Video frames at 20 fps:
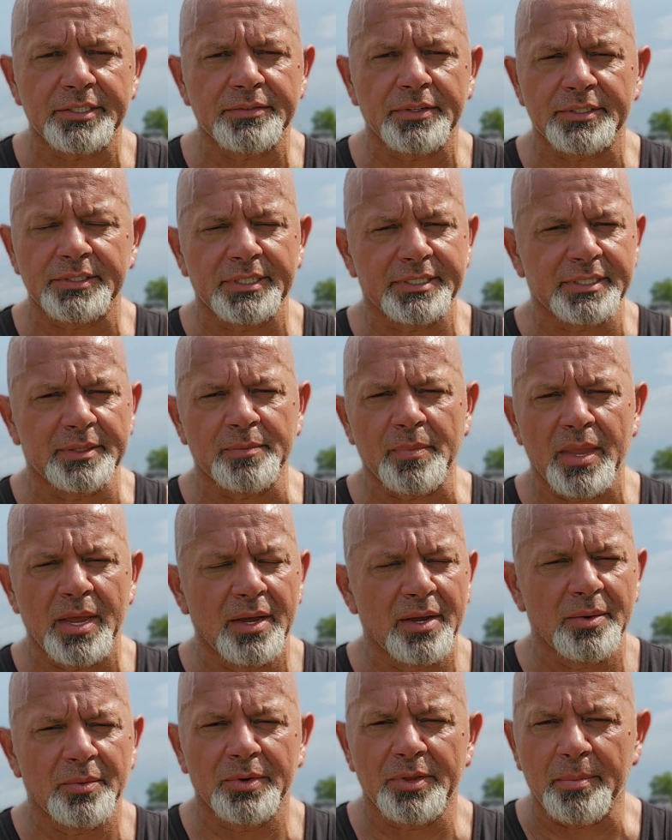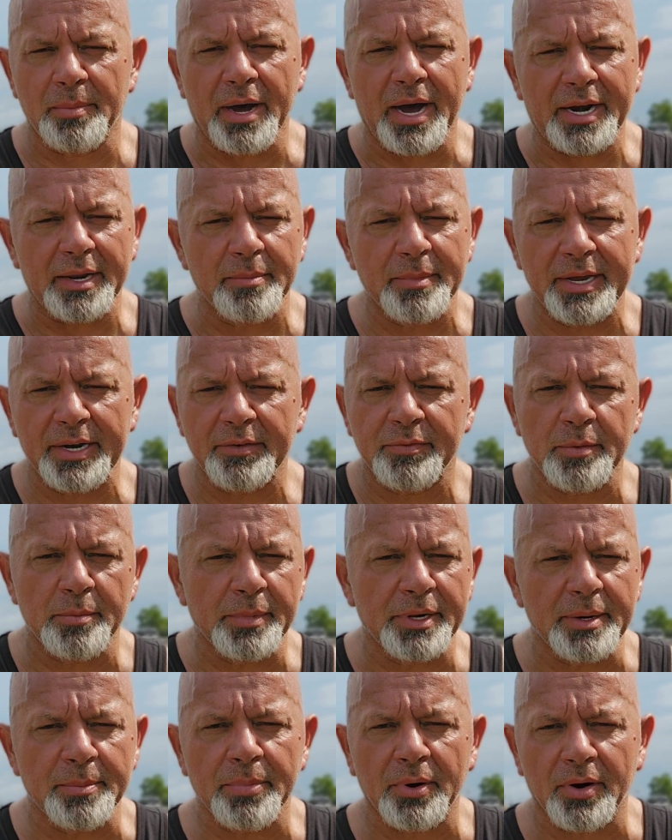Folks, listen, we're the body made up of
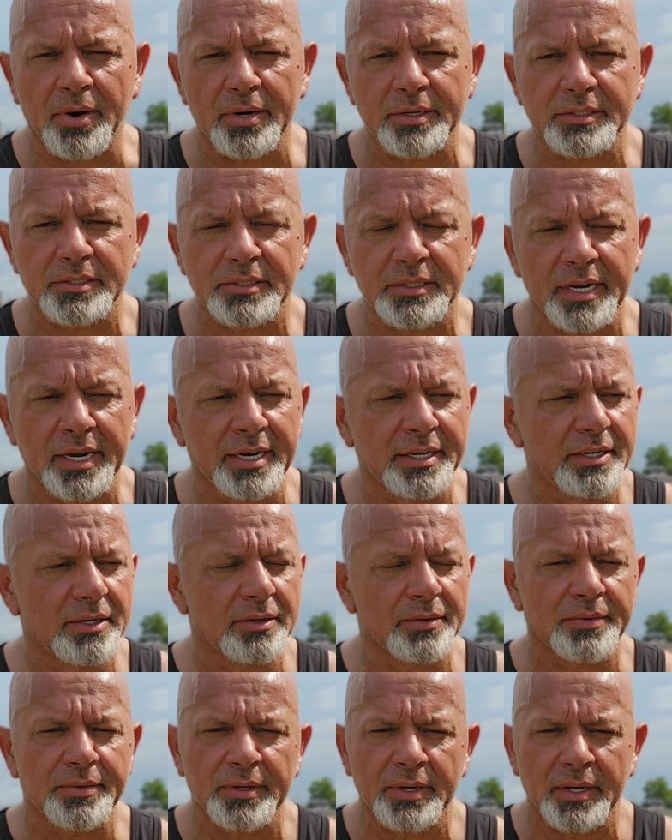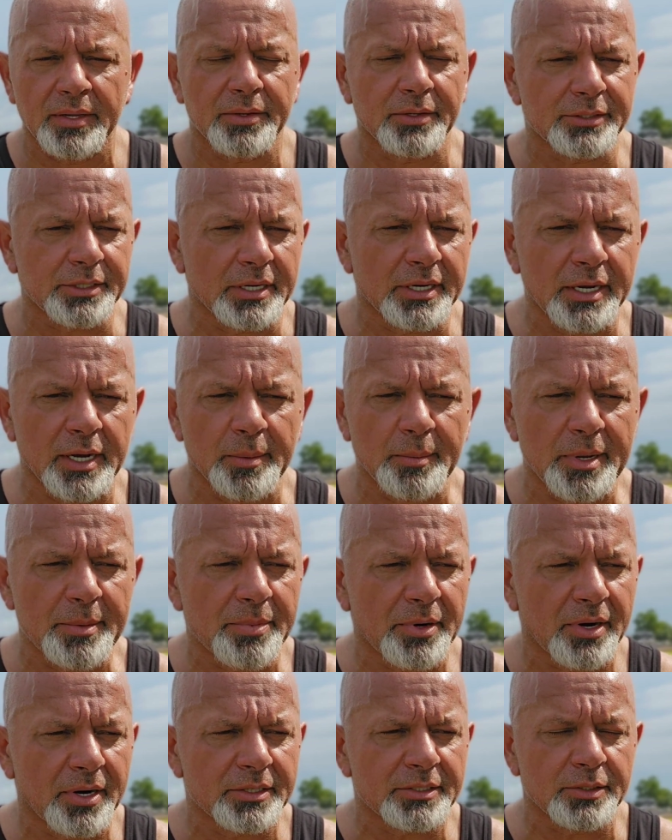many parts, and you know, those uncomely
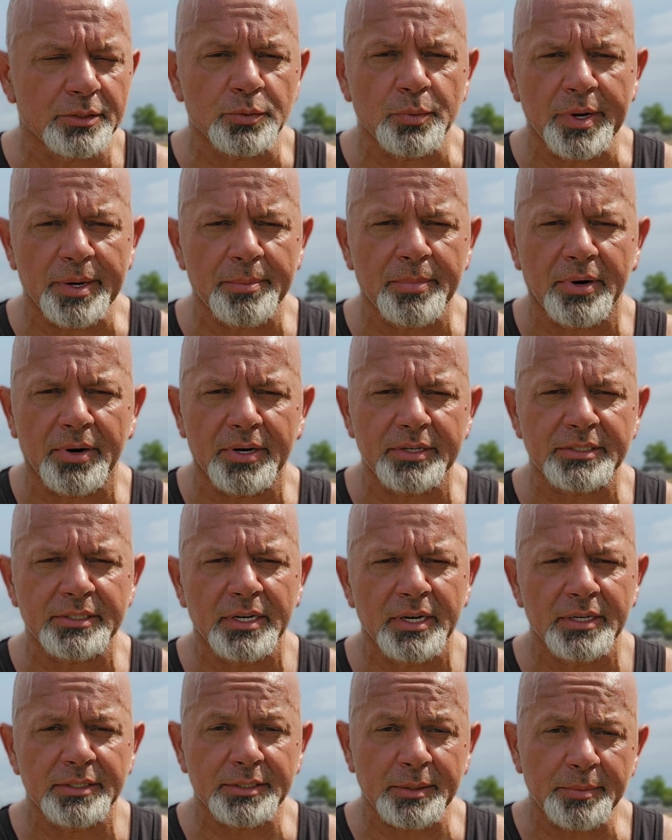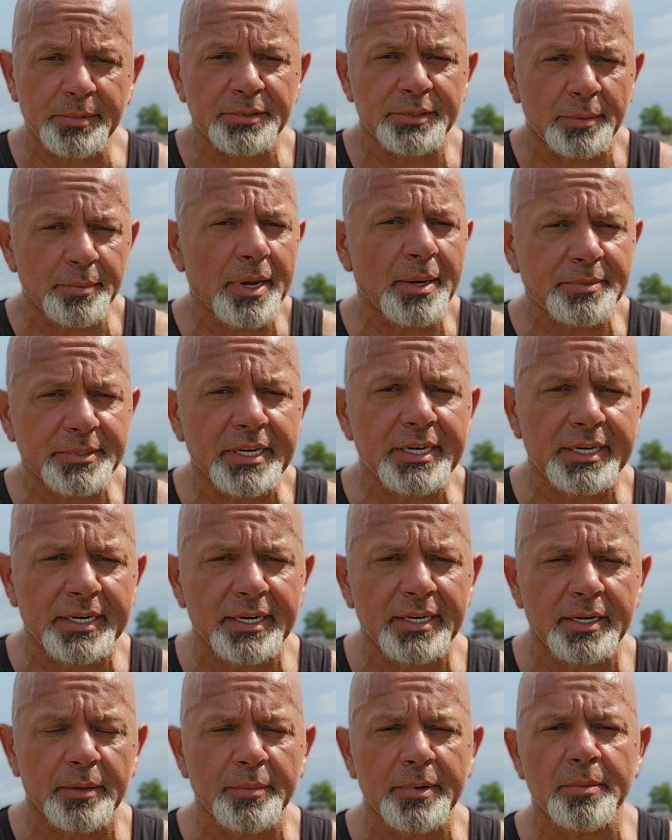parts, those weak parts, sometimes they need a
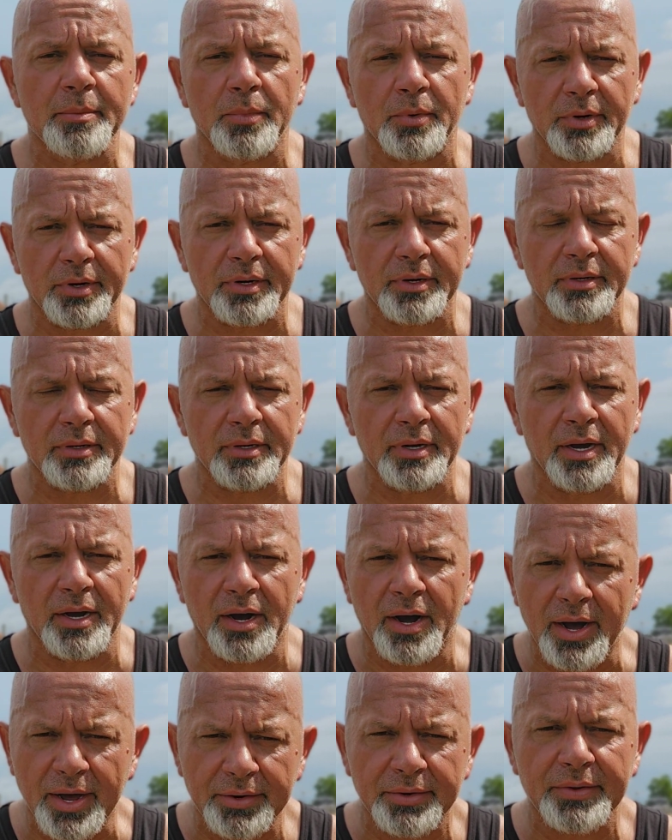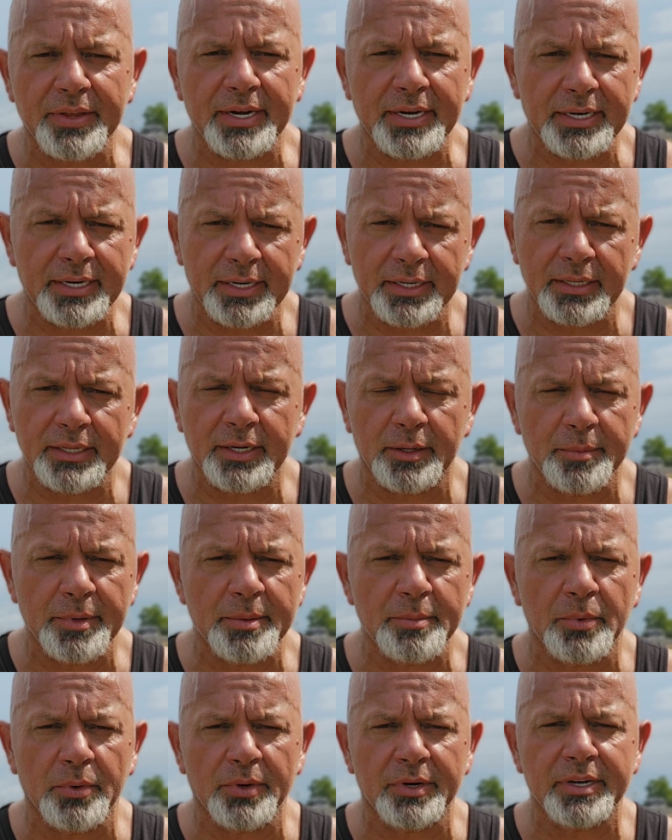little bit more honor, they need a little
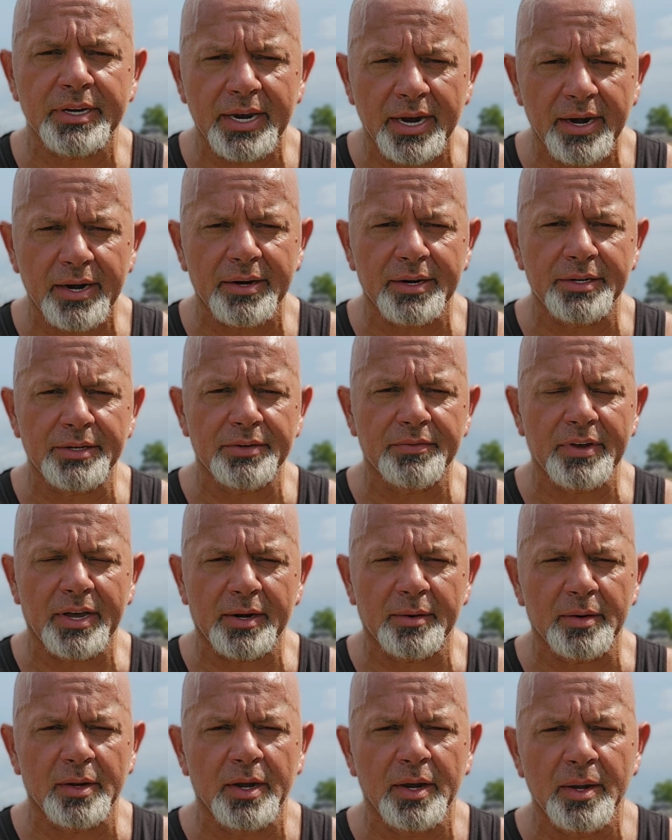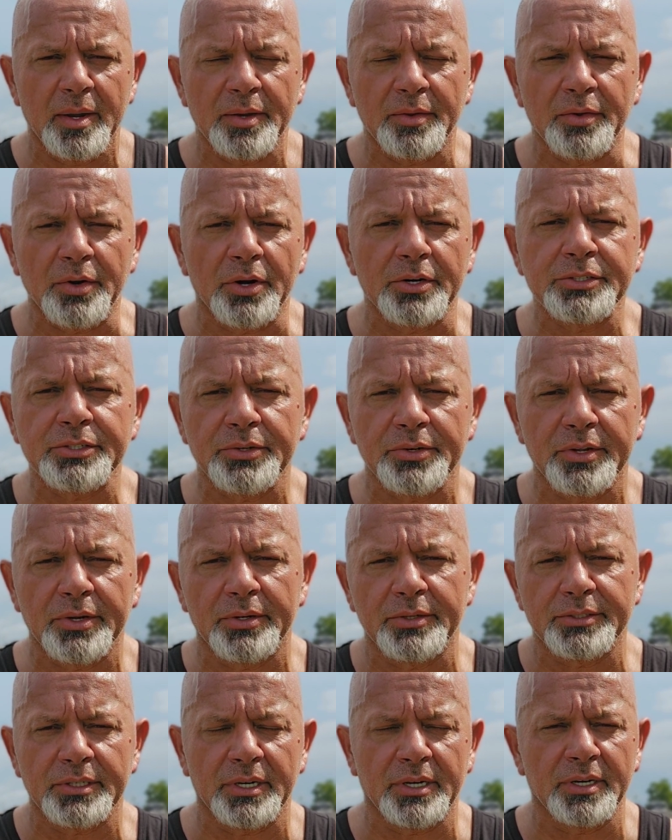bit more care, and you've got to nurture
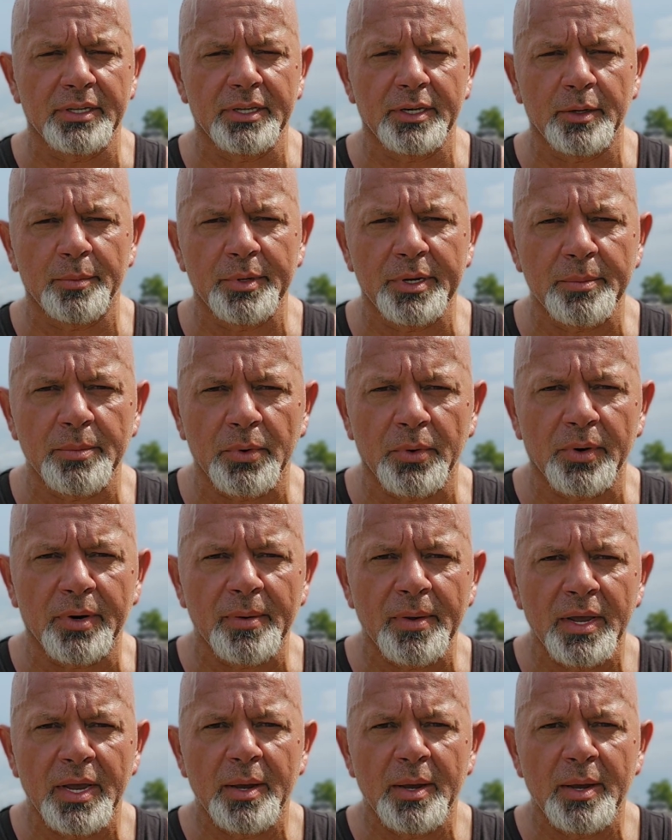those a little bit more.